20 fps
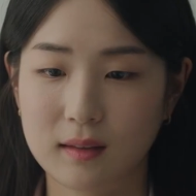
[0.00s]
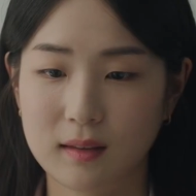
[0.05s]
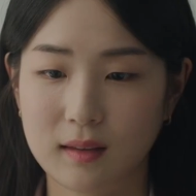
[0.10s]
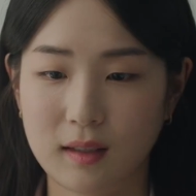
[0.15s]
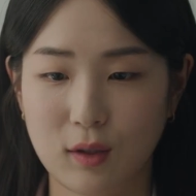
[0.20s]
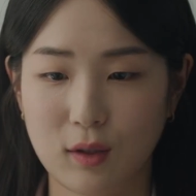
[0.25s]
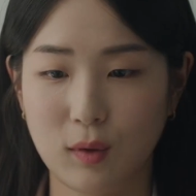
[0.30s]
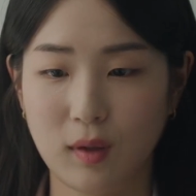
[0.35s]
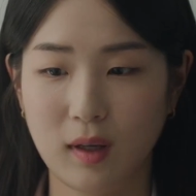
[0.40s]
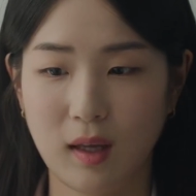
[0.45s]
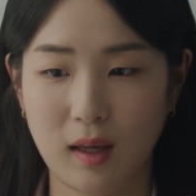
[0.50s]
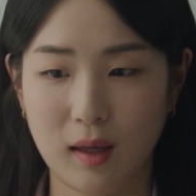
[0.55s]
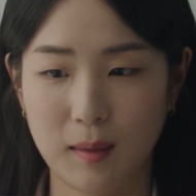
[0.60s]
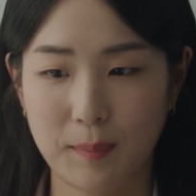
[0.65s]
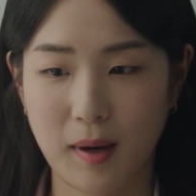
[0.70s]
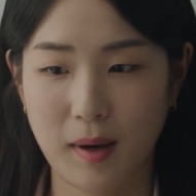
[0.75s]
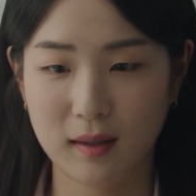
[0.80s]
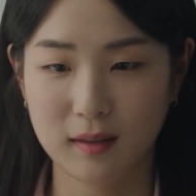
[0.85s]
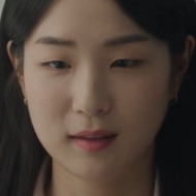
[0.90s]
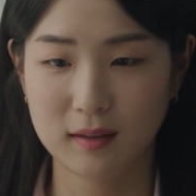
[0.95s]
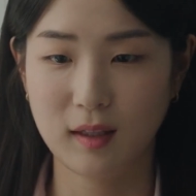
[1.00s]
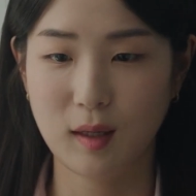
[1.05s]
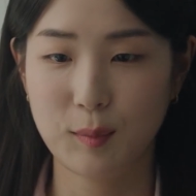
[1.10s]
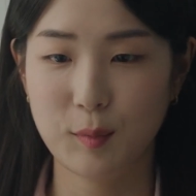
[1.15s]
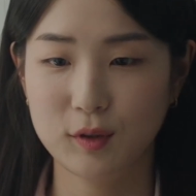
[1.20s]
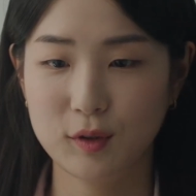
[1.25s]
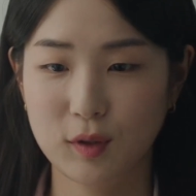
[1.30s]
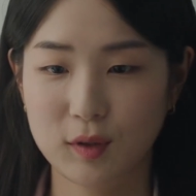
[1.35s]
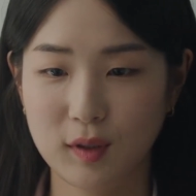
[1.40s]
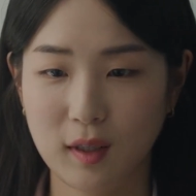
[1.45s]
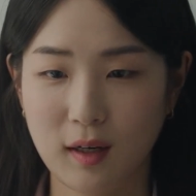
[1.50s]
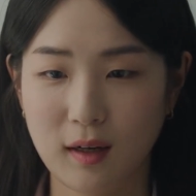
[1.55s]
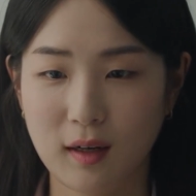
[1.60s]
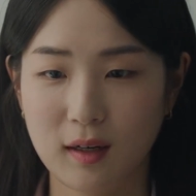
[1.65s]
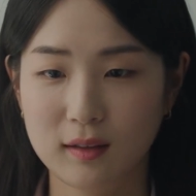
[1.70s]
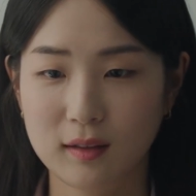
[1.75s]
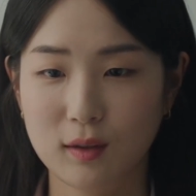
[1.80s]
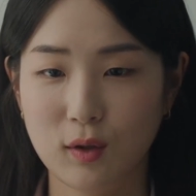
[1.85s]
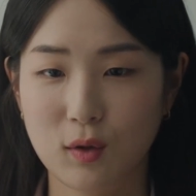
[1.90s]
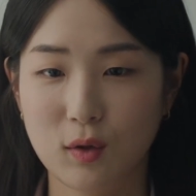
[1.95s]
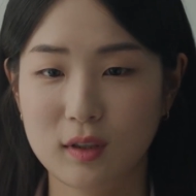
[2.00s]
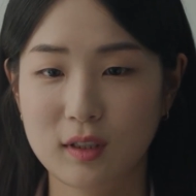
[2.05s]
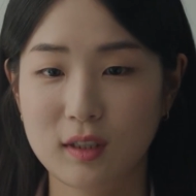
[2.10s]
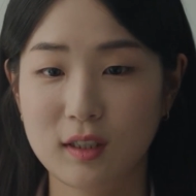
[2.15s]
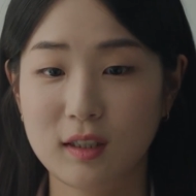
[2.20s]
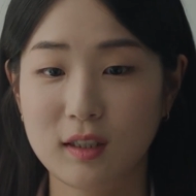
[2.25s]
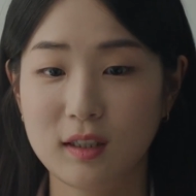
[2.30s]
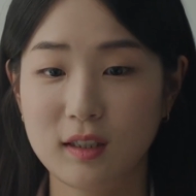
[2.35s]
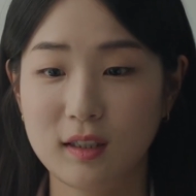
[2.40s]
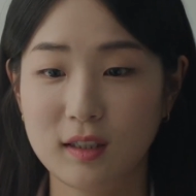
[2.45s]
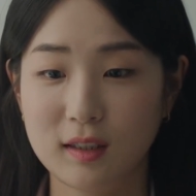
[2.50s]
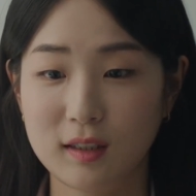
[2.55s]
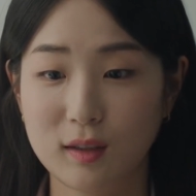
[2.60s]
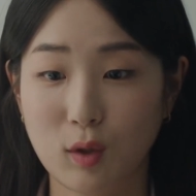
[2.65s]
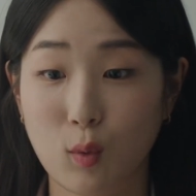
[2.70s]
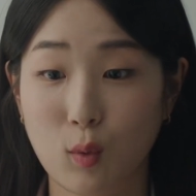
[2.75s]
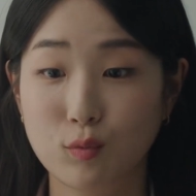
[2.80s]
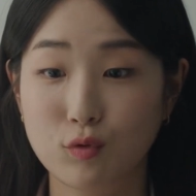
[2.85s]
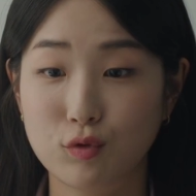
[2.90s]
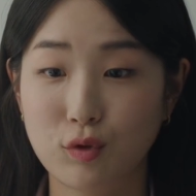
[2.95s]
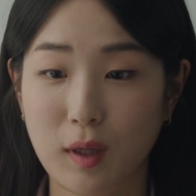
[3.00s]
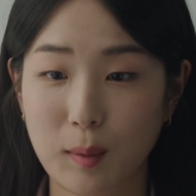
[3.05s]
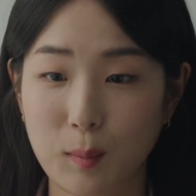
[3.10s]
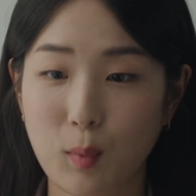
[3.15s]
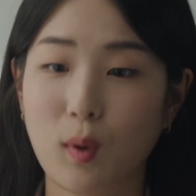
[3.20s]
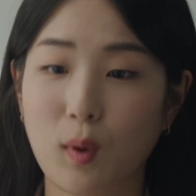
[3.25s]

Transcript: having cared for her own grandmother as a child, and marrying